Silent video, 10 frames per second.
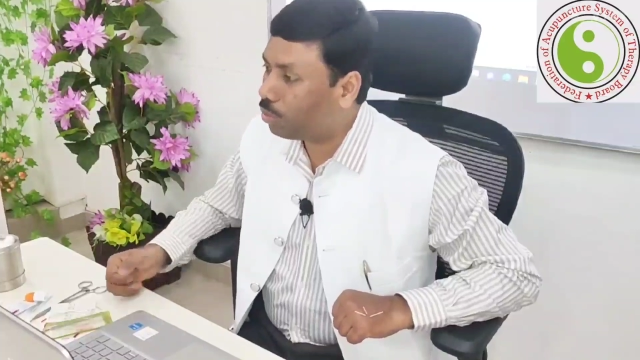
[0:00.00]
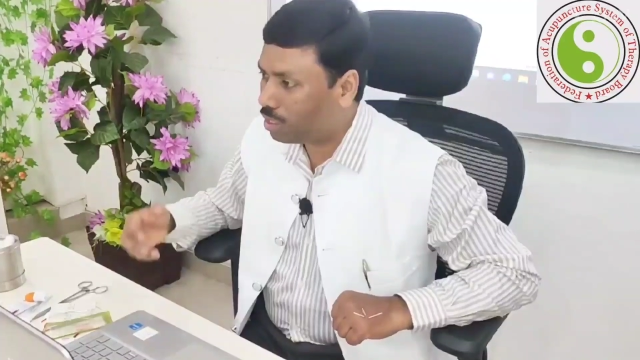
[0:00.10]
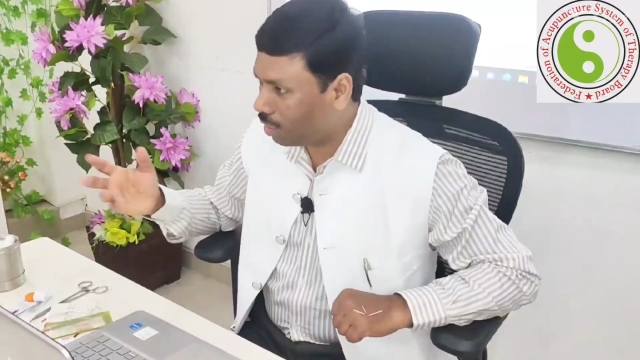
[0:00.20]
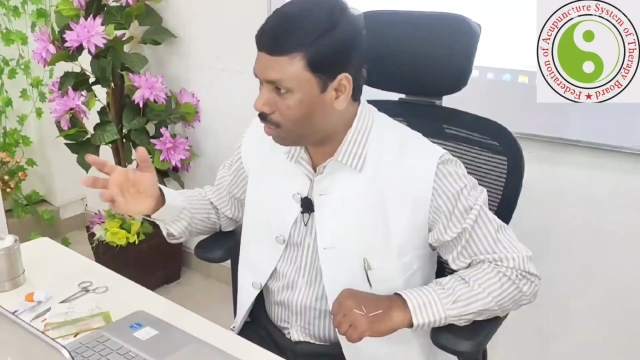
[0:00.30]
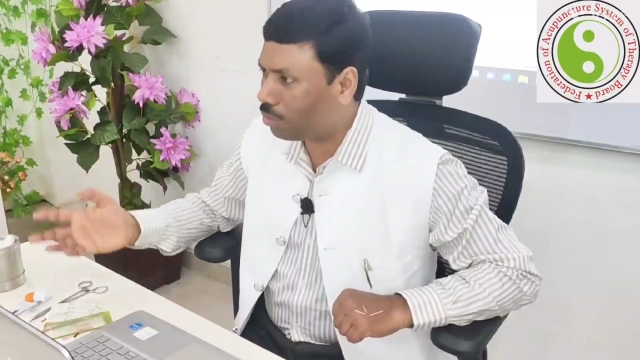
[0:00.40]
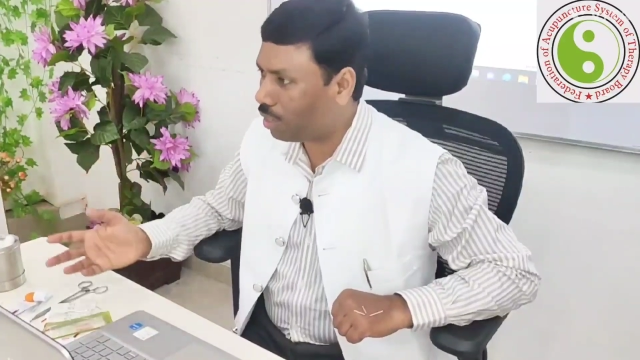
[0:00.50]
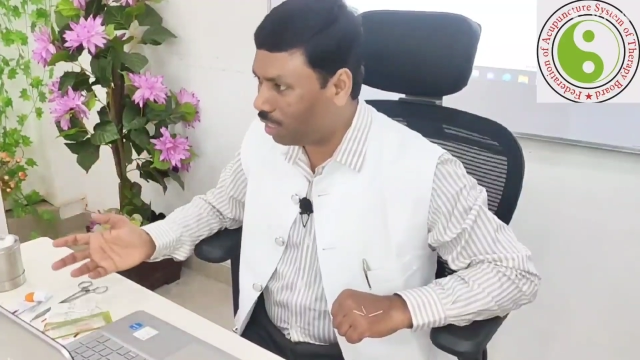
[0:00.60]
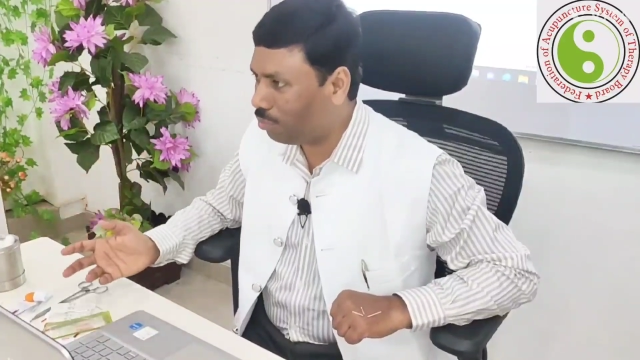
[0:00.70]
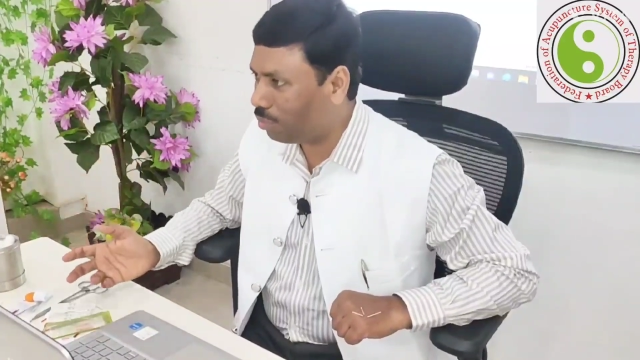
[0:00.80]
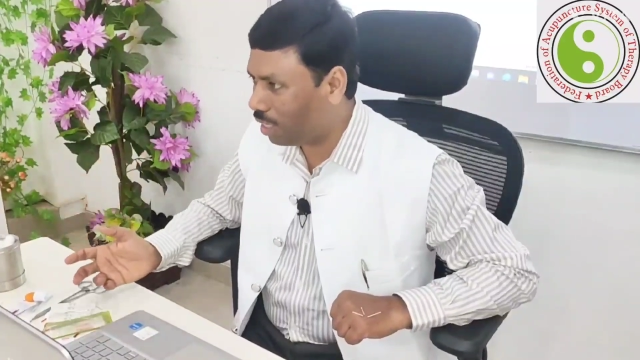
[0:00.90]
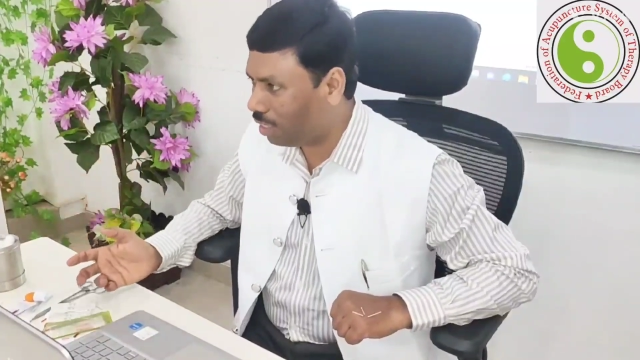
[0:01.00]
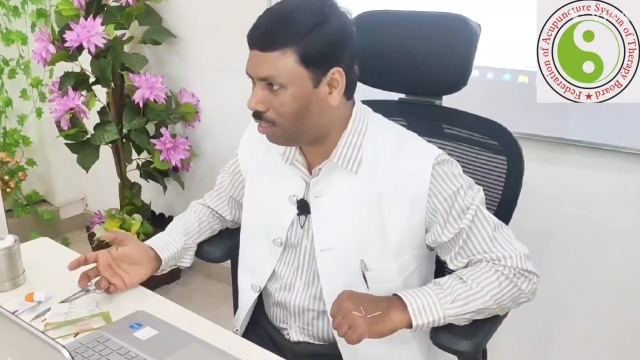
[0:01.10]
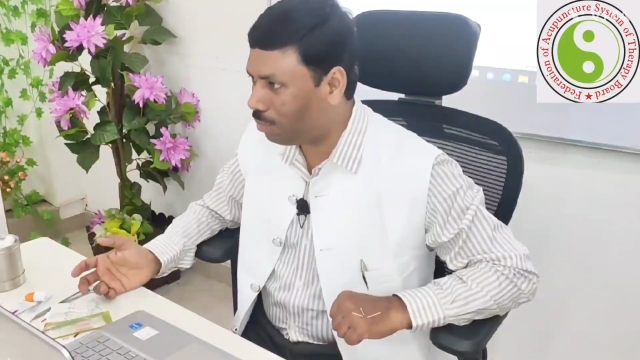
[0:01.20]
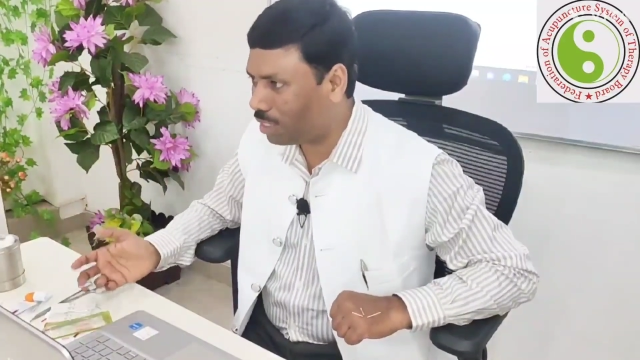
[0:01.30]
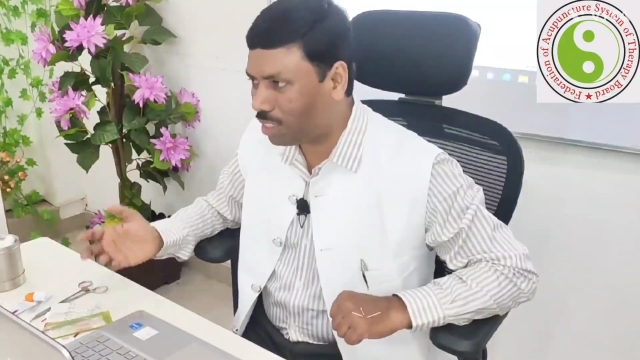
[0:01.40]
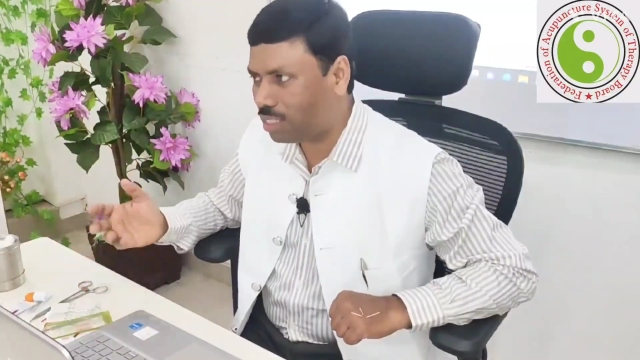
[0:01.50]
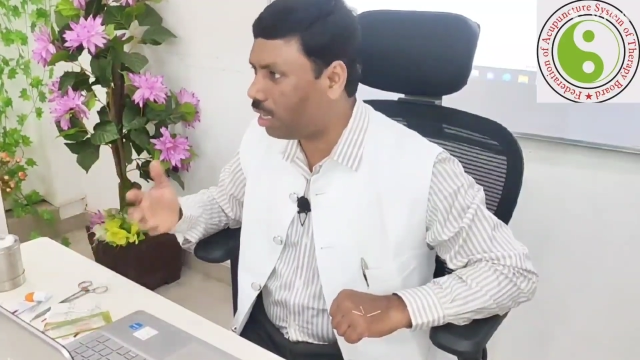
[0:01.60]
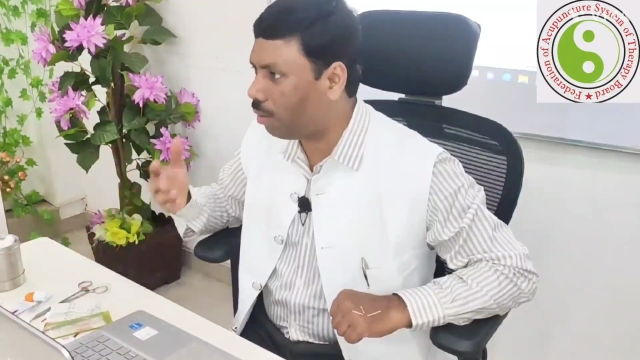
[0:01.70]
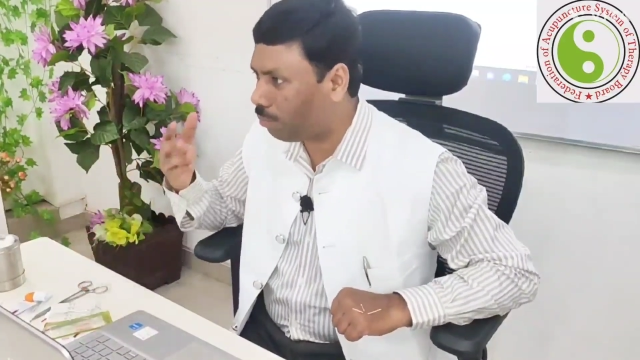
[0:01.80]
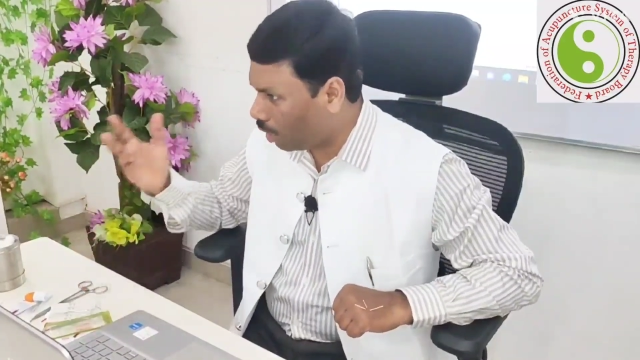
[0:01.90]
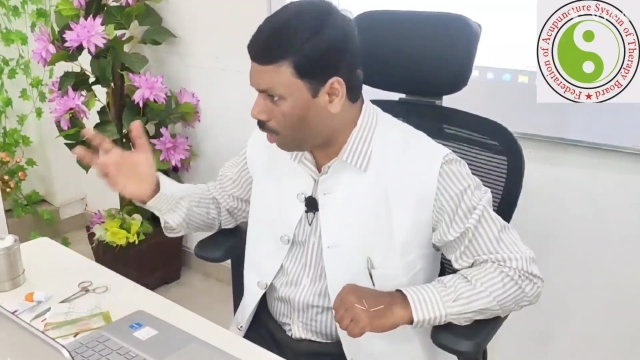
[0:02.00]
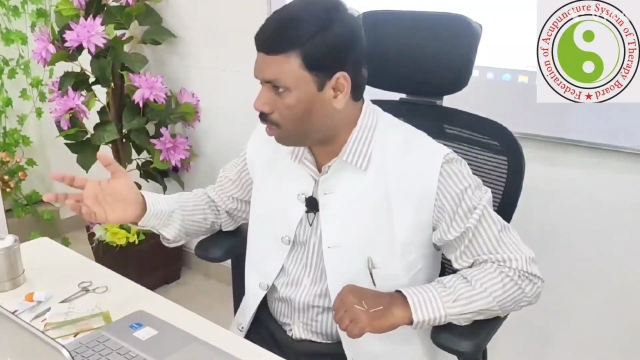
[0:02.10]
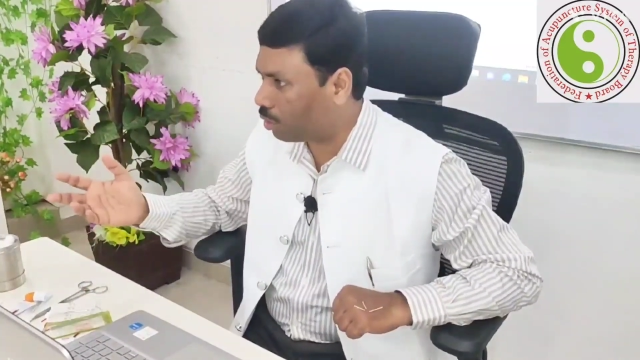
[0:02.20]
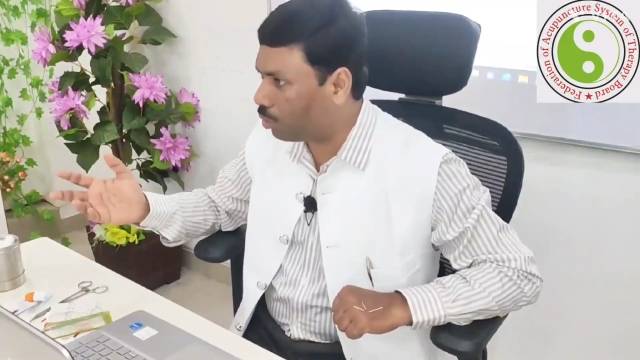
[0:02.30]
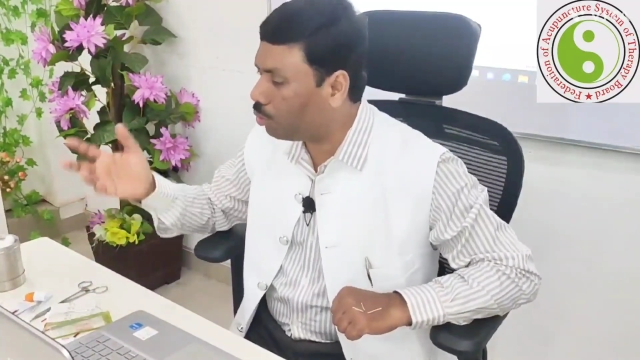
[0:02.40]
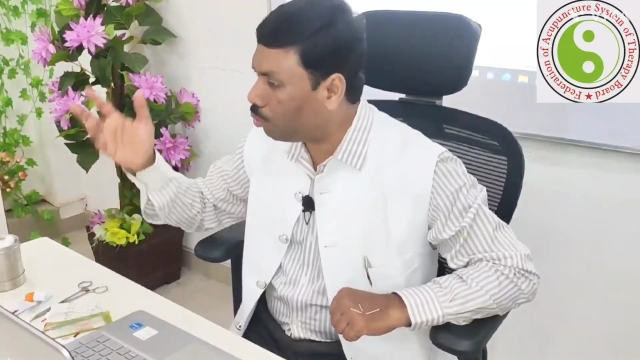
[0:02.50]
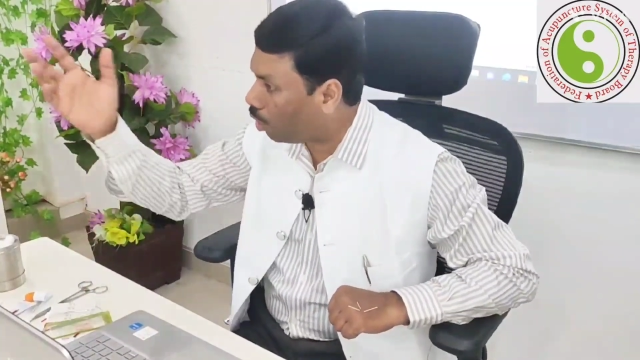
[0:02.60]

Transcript: But don't say to anyone, but just I am telling you,